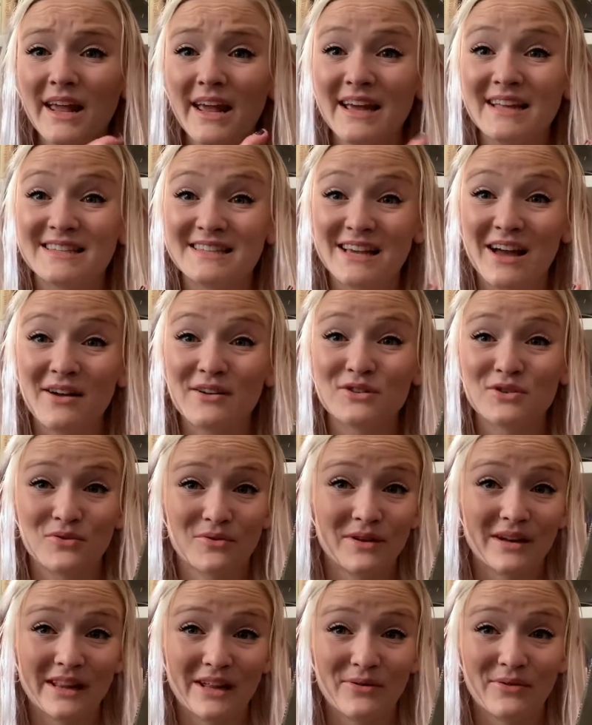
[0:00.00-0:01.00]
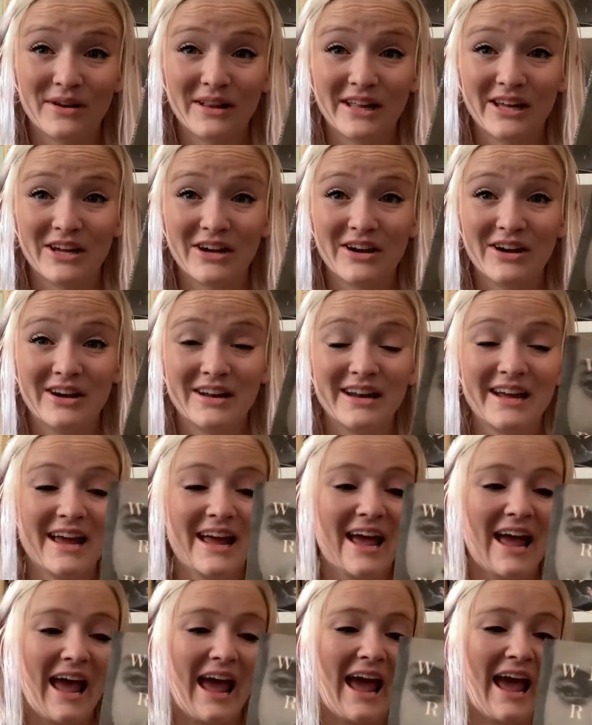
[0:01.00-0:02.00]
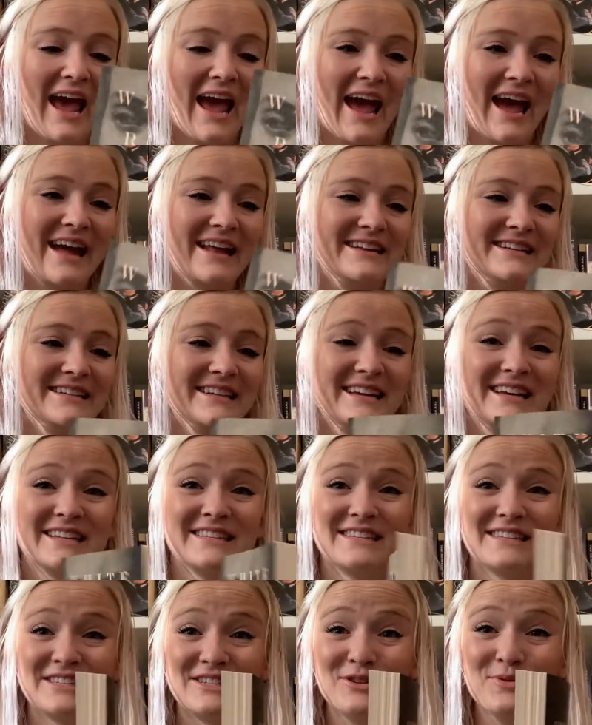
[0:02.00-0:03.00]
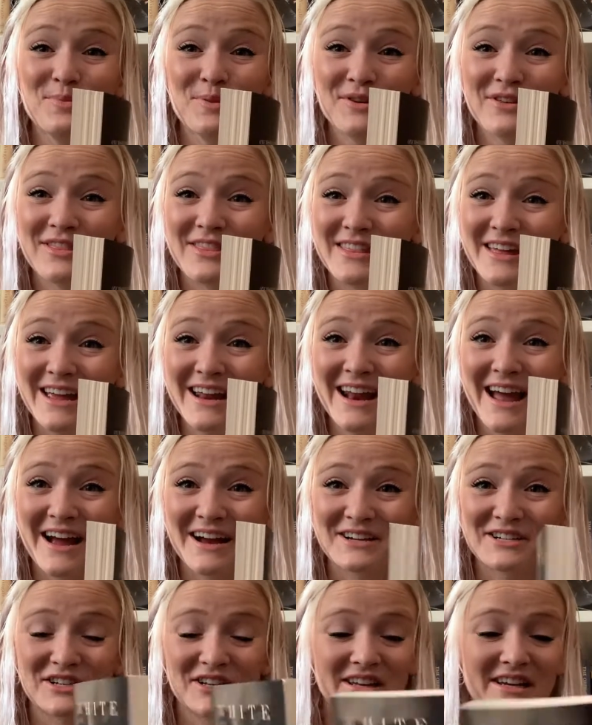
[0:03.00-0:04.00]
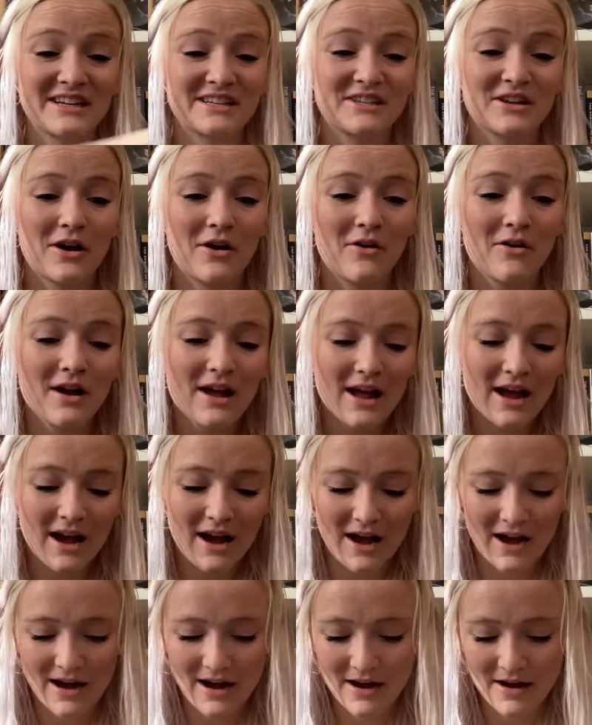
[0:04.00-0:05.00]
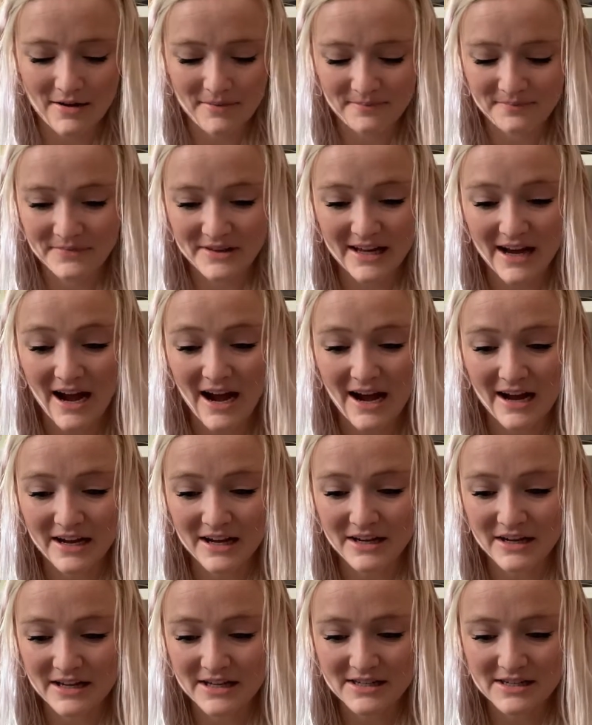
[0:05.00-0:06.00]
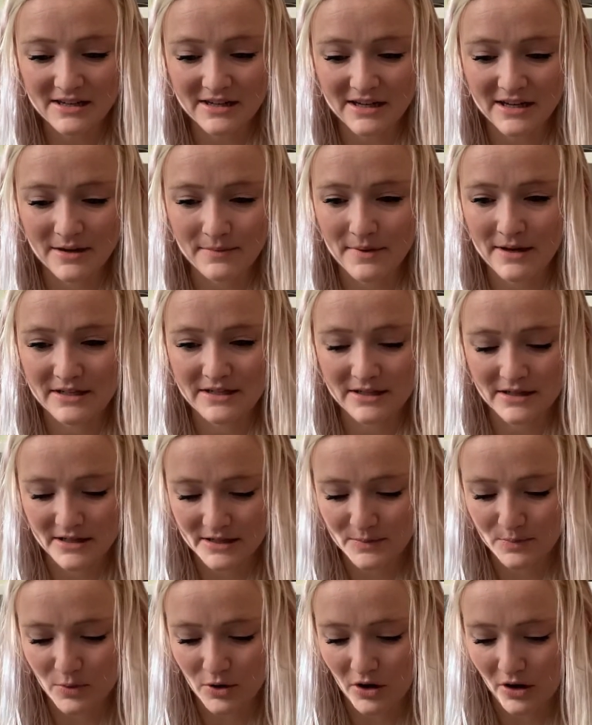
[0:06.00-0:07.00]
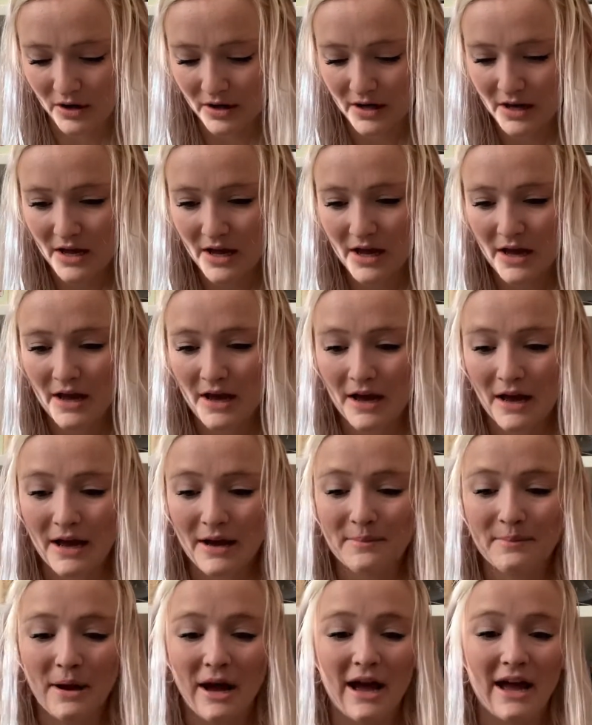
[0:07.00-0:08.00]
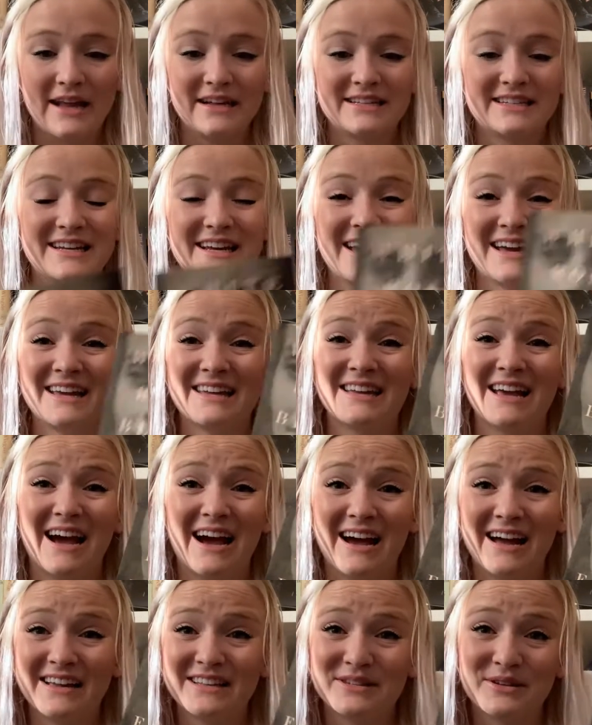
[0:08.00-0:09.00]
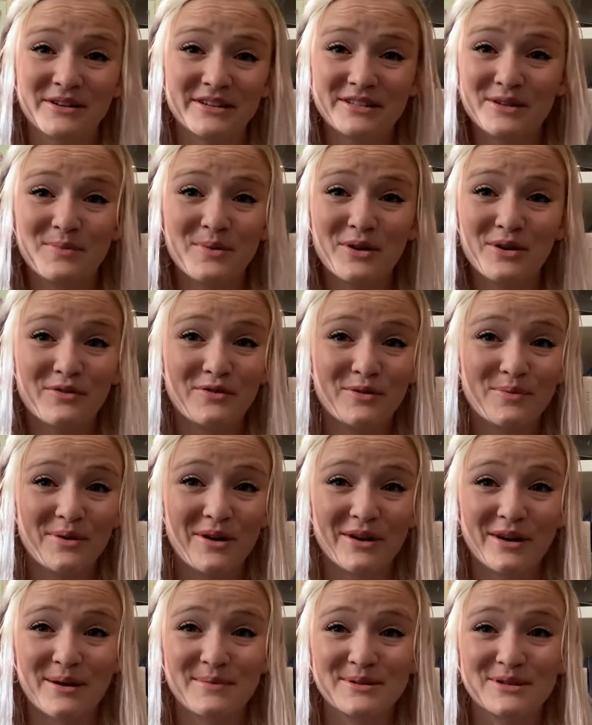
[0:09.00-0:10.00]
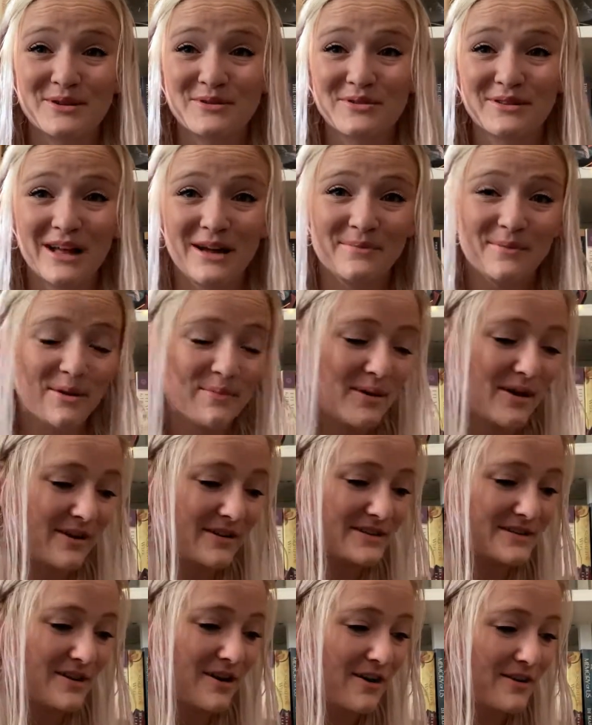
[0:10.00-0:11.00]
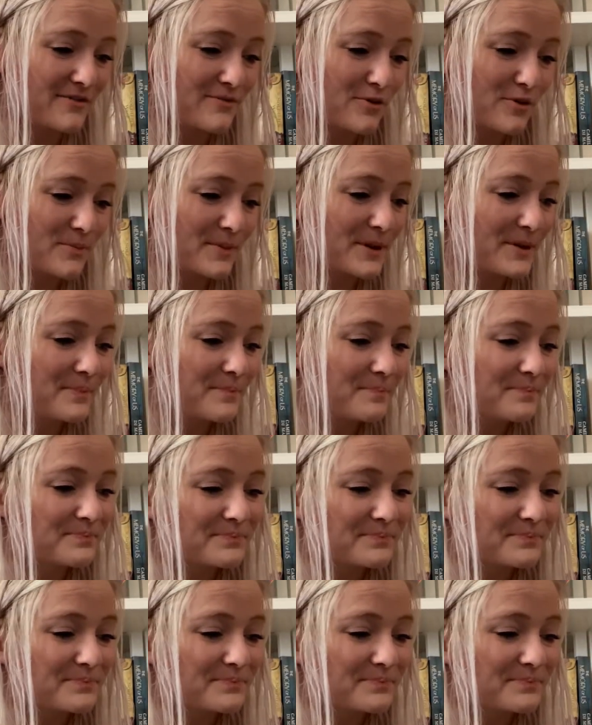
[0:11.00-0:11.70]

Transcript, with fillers: it sounds really, really good, and it's super thin actually. So yeah, I could easily commit to this book, but yeah, it's a beautiful book. I'm so glad my parents got it for me.